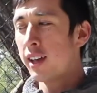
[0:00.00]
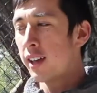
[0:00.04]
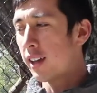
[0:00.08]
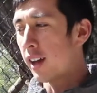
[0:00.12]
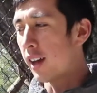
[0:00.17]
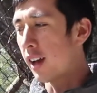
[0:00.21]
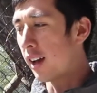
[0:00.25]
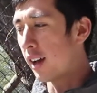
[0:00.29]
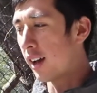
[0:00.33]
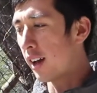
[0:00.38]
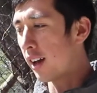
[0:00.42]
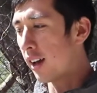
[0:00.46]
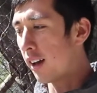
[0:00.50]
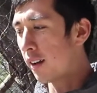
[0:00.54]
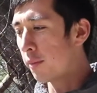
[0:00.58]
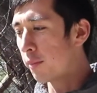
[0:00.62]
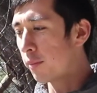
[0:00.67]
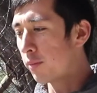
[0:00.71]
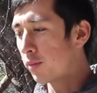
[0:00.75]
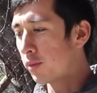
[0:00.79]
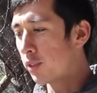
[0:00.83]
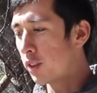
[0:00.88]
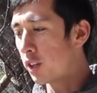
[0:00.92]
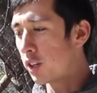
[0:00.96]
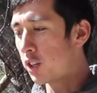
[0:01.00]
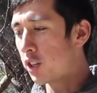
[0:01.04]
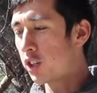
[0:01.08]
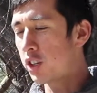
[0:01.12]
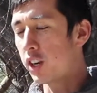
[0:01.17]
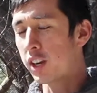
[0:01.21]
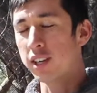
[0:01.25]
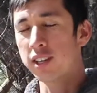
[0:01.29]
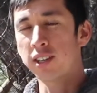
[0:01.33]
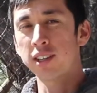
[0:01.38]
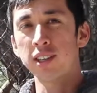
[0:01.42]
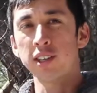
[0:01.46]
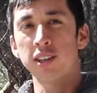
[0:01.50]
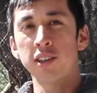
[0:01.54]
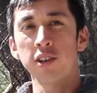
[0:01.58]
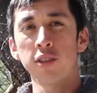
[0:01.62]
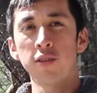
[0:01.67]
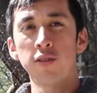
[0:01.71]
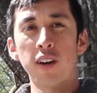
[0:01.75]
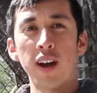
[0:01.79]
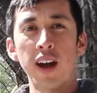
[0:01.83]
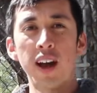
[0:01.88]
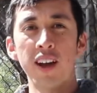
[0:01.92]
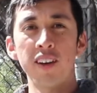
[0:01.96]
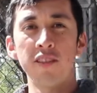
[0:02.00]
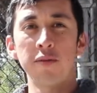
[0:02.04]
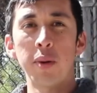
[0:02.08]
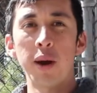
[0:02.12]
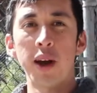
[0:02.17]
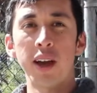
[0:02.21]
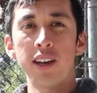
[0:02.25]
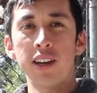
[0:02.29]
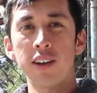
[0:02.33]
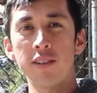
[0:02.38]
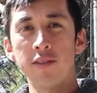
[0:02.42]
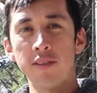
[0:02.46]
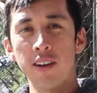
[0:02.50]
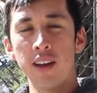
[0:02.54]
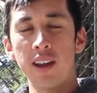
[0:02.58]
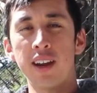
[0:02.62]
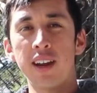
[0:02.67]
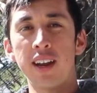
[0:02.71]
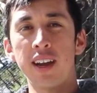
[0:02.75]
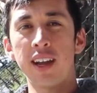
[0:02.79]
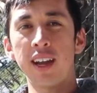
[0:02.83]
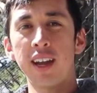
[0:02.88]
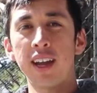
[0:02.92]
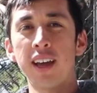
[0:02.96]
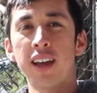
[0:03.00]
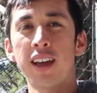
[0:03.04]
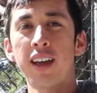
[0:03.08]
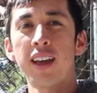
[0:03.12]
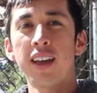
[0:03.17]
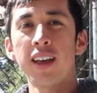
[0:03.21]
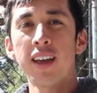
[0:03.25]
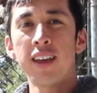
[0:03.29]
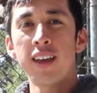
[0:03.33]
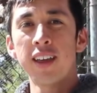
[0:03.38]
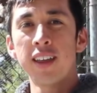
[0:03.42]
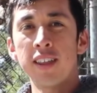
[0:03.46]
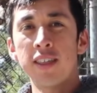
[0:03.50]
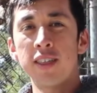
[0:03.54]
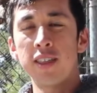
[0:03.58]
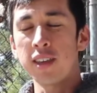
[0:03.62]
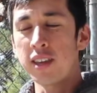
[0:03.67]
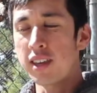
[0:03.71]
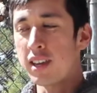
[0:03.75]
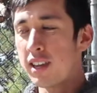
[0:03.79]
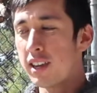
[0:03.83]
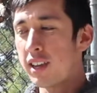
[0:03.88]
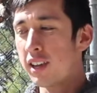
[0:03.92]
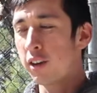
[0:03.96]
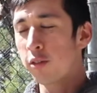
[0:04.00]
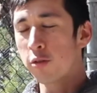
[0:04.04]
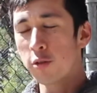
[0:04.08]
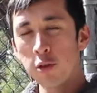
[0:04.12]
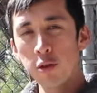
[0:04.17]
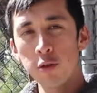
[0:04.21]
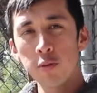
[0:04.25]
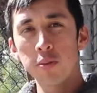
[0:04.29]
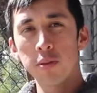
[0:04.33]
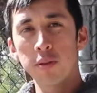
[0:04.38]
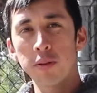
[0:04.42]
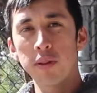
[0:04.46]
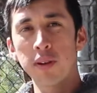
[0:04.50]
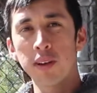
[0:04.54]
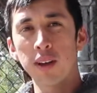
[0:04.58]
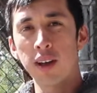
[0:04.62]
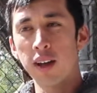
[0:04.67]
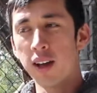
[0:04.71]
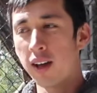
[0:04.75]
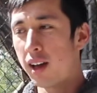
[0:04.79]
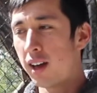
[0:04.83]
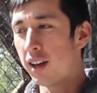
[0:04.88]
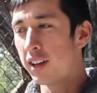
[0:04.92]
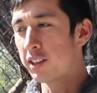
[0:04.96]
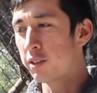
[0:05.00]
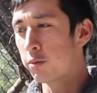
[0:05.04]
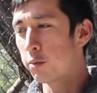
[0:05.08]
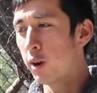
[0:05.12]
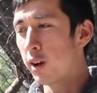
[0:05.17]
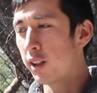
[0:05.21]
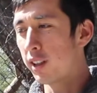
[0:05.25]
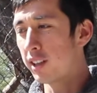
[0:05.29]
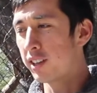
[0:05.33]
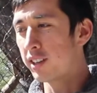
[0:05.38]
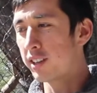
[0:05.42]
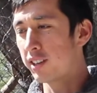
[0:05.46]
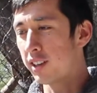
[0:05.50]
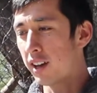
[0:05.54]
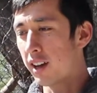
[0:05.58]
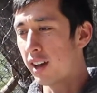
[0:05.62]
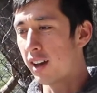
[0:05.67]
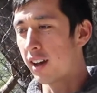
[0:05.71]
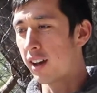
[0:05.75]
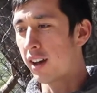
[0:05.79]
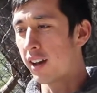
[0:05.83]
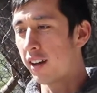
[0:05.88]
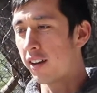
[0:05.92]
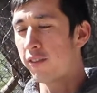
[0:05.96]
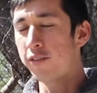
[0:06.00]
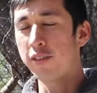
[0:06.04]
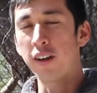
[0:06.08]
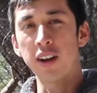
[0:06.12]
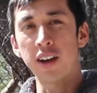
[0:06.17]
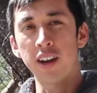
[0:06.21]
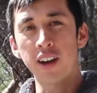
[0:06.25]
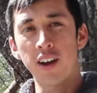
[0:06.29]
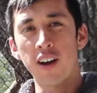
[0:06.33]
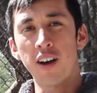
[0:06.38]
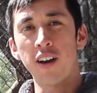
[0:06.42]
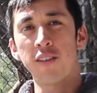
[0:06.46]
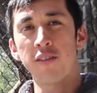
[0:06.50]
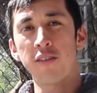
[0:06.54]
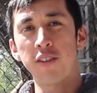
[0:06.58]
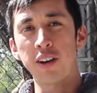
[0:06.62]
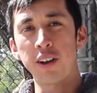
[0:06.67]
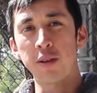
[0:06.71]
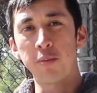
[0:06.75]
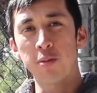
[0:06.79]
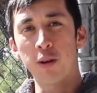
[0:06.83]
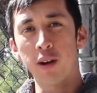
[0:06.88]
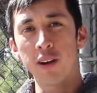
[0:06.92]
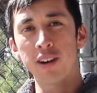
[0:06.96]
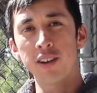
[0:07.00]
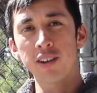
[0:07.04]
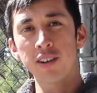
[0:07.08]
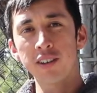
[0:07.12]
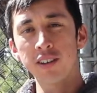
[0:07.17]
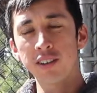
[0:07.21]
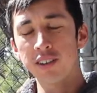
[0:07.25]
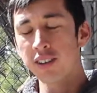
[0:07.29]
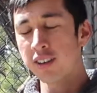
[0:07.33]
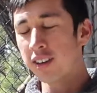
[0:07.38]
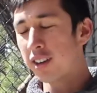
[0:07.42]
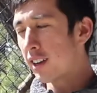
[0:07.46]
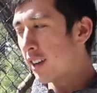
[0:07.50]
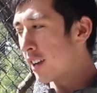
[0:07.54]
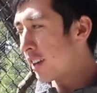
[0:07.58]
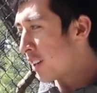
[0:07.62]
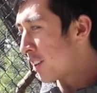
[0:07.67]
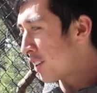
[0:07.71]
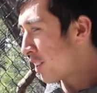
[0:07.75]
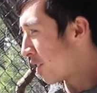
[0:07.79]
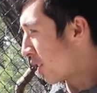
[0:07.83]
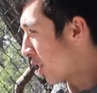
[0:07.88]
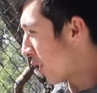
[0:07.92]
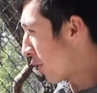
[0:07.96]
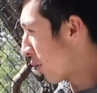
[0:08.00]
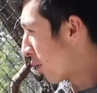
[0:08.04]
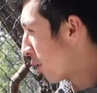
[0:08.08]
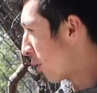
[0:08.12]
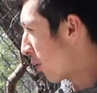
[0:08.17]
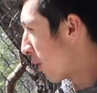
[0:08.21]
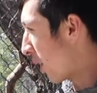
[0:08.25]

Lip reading: the chicks to survive by defending the group, as well as fending off any predators. So